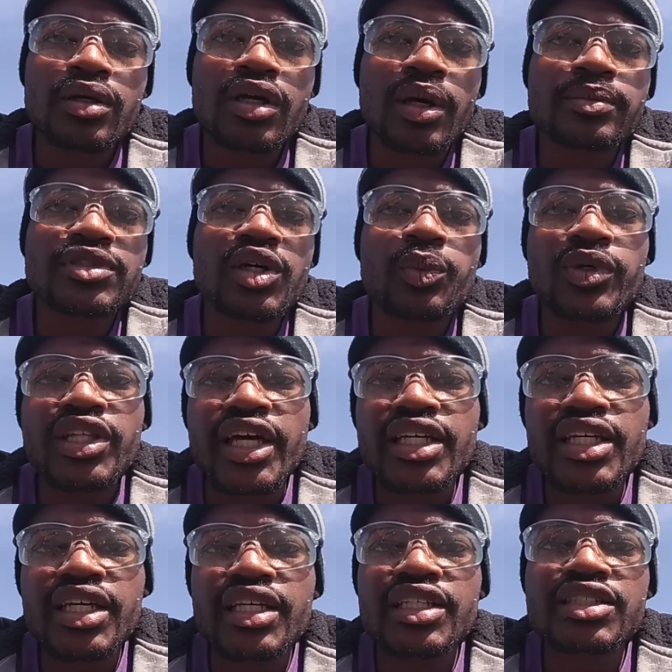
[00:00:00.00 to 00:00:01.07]
comes up with
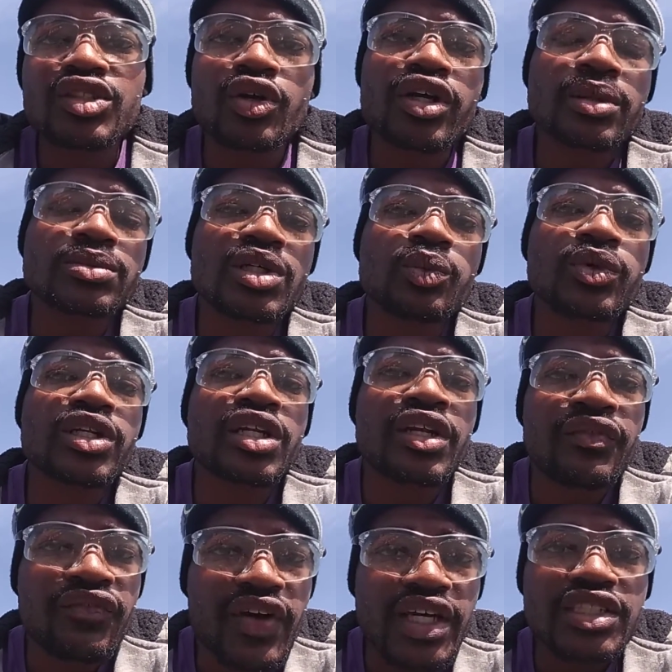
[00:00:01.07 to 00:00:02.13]
ideas or comes up with an
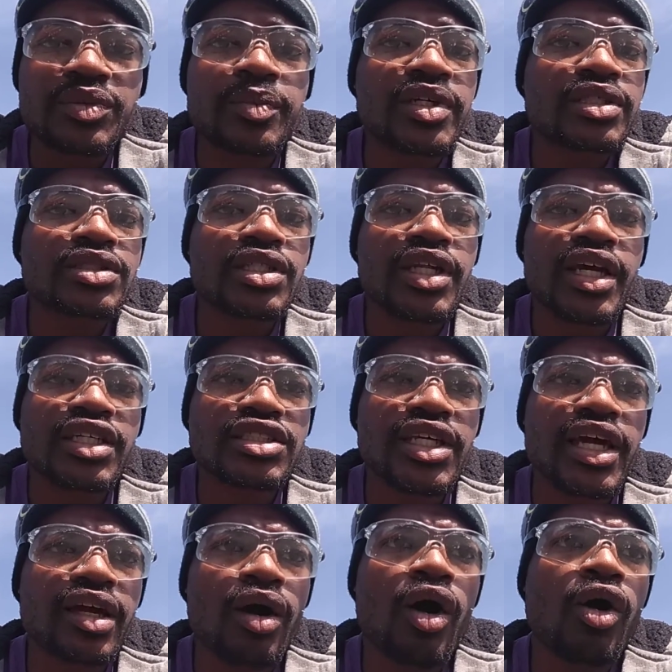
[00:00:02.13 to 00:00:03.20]
investment, so that it's
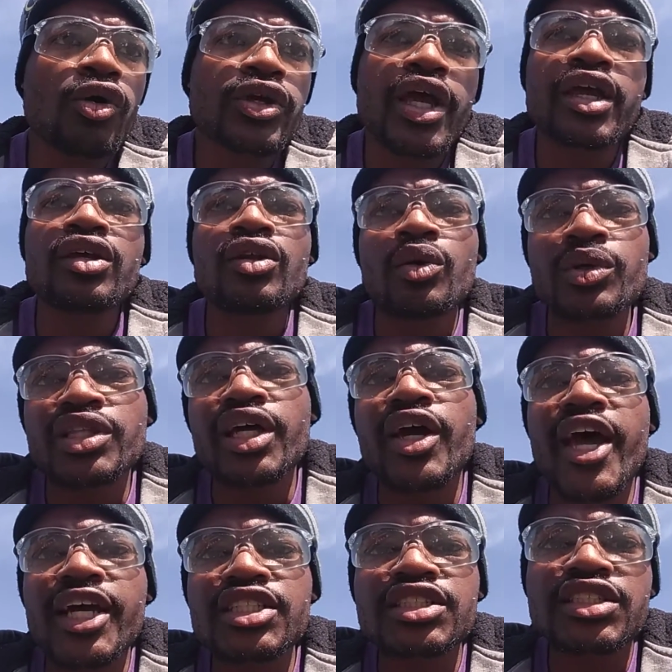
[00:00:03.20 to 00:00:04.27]
like, oh yeah, you know what,
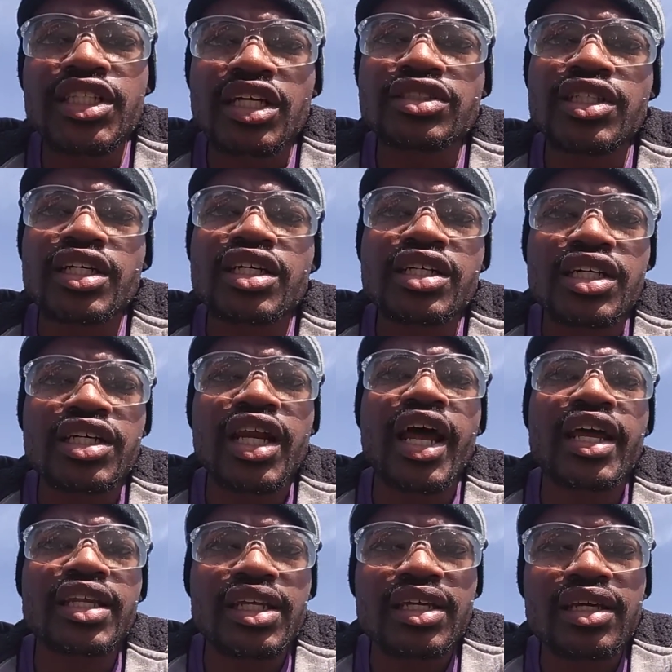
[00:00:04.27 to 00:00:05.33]
that actually sounds like a good
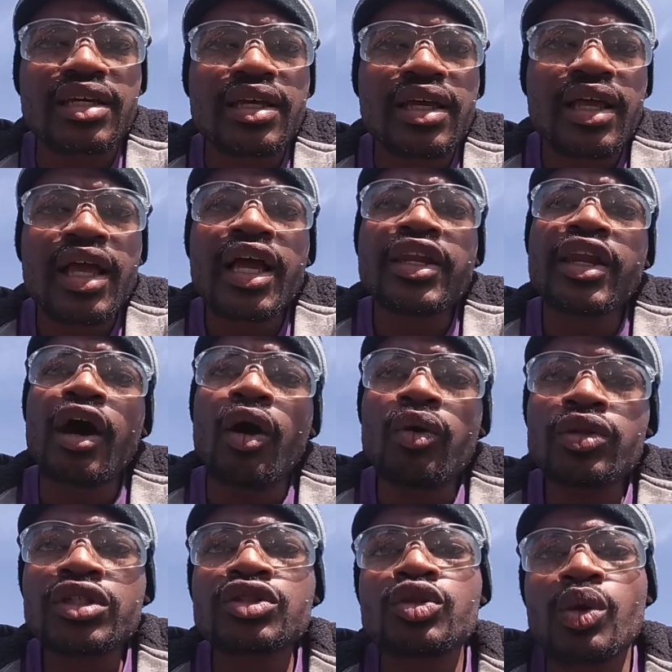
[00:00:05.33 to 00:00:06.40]
idea. Not
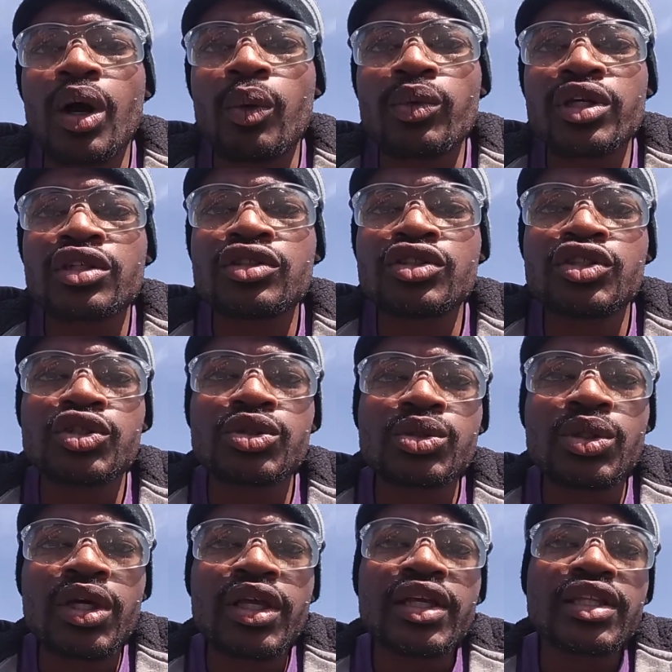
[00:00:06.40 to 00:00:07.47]
only do I want to do
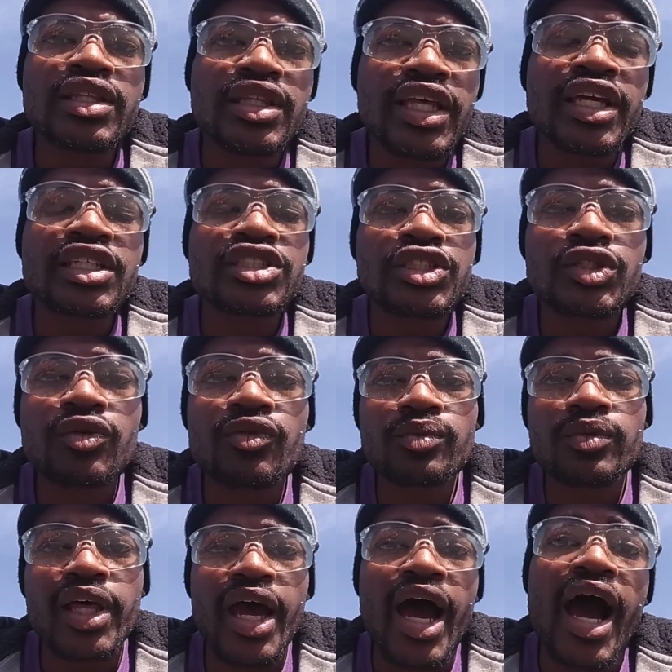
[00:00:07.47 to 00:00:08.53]
things
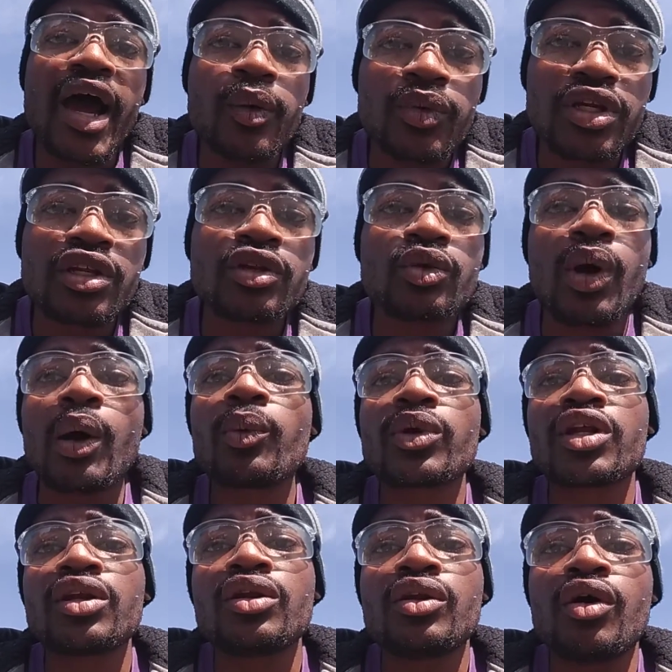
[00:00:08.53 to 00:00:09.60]
that I want to do, I
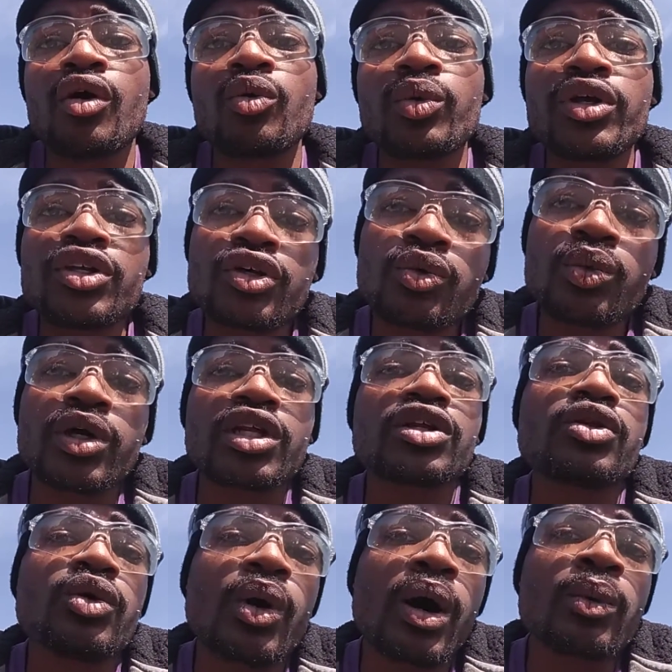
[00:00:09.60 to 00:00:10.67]
want to know what you want
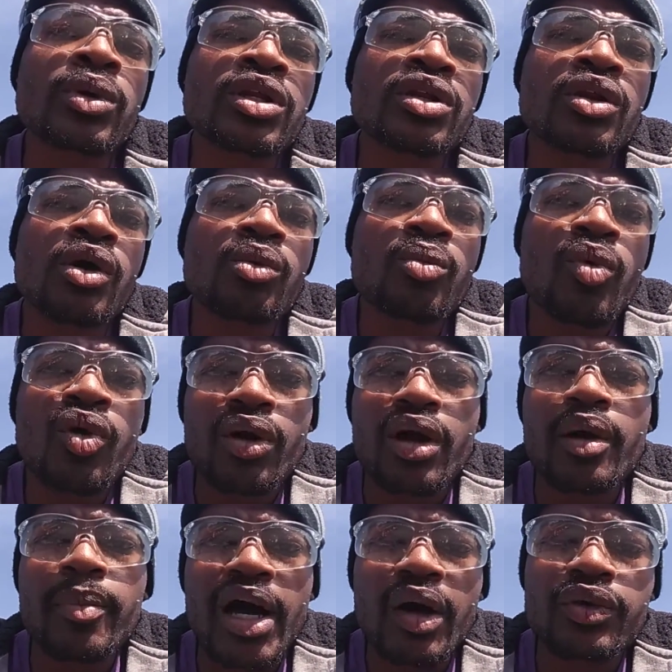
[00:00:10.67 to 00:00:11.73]
to do. I want to know more
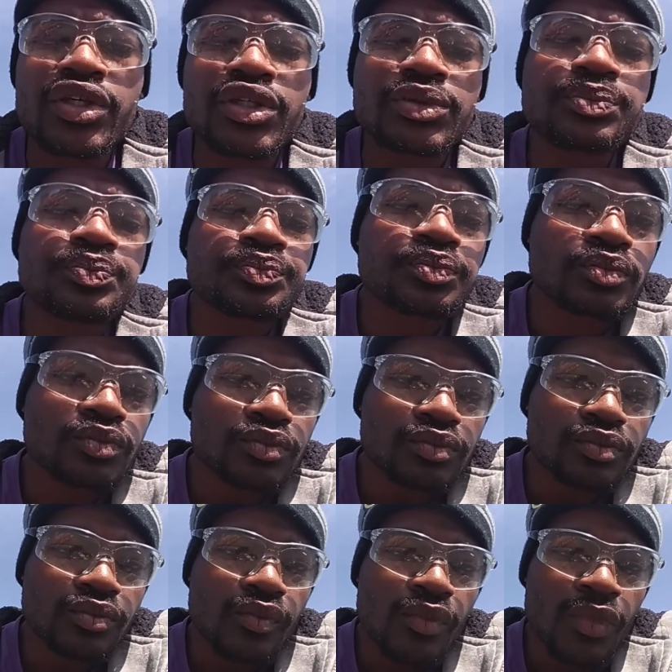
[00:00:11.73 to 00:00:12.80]
about you.
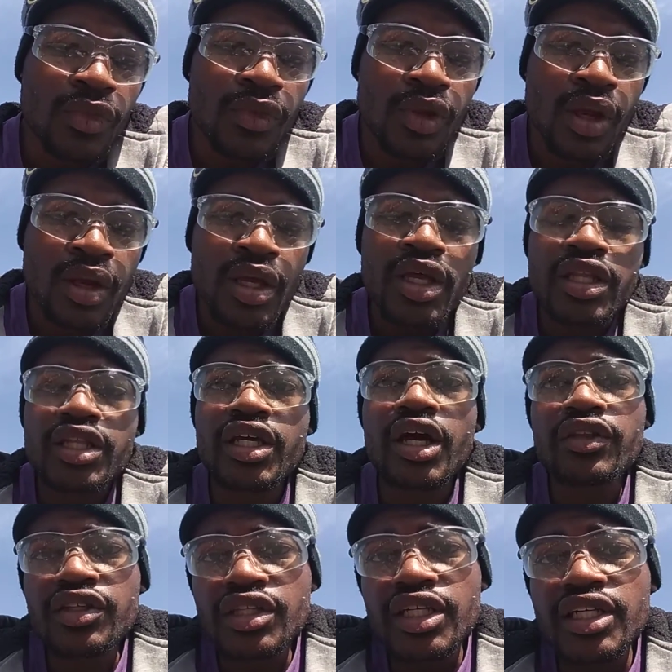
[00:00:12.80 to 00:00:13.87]
The
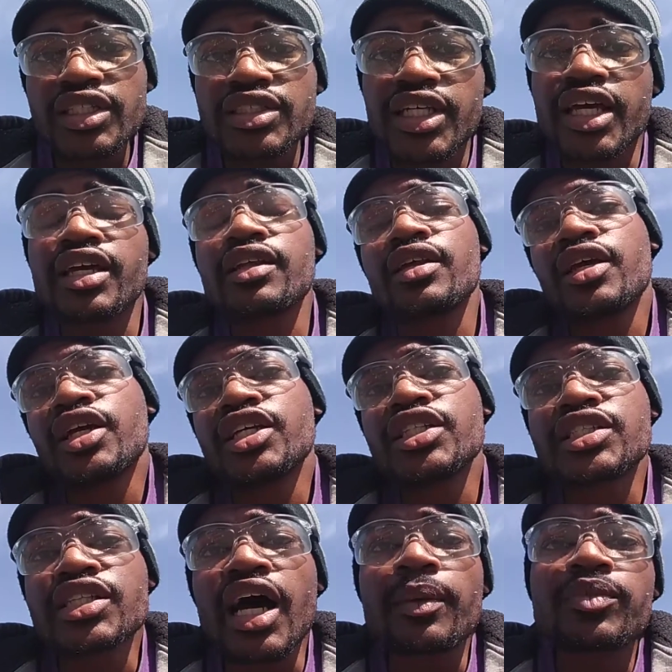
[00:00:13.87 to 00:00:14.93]
other thing is that you
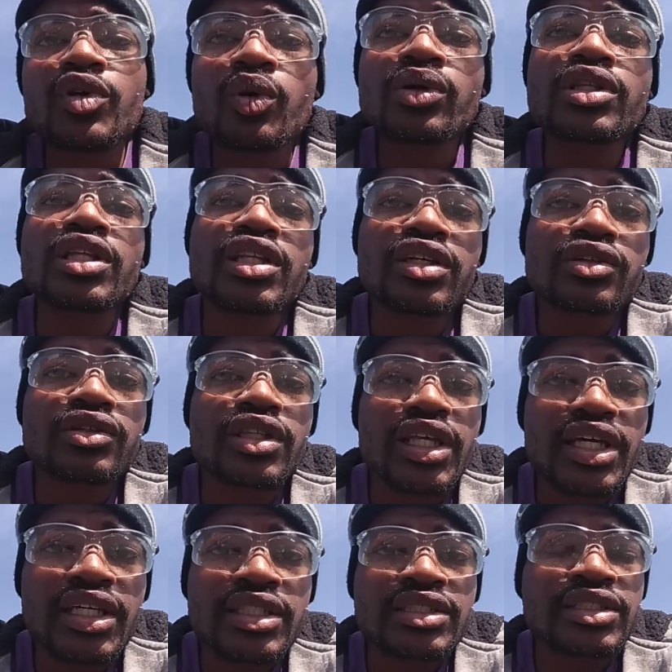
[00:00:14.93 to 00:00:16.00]
stop doing the little
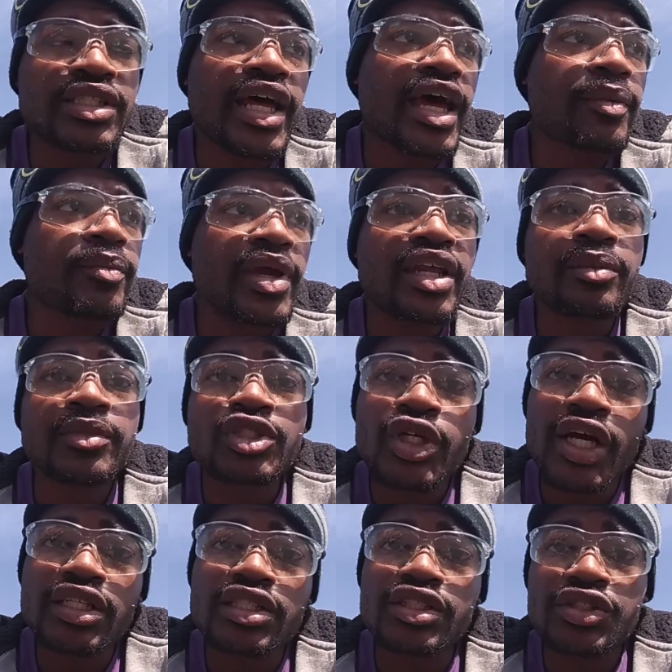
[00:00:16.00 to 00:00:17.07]
things that made him
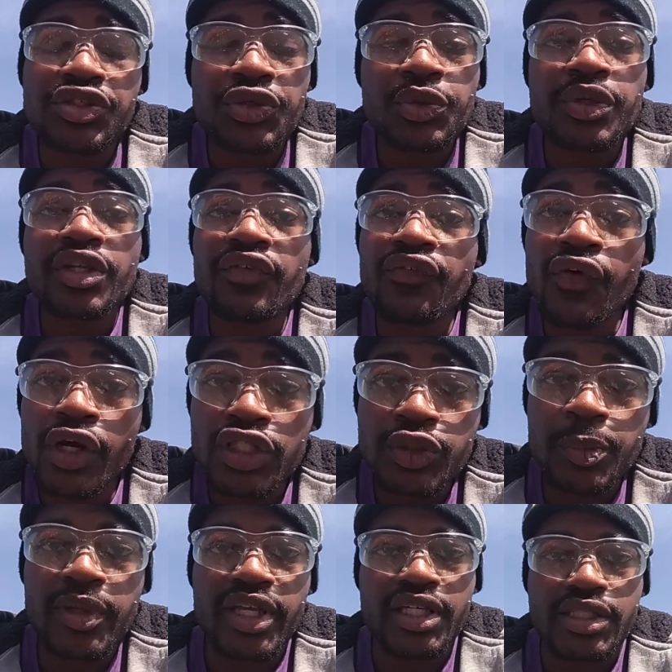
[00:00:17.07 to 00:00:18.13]
attracted to you in the
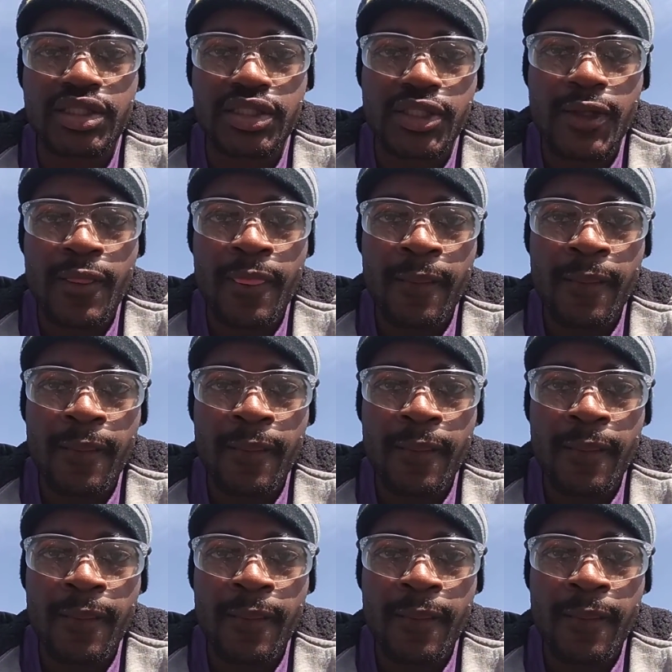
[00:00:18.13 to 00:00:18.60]
first place.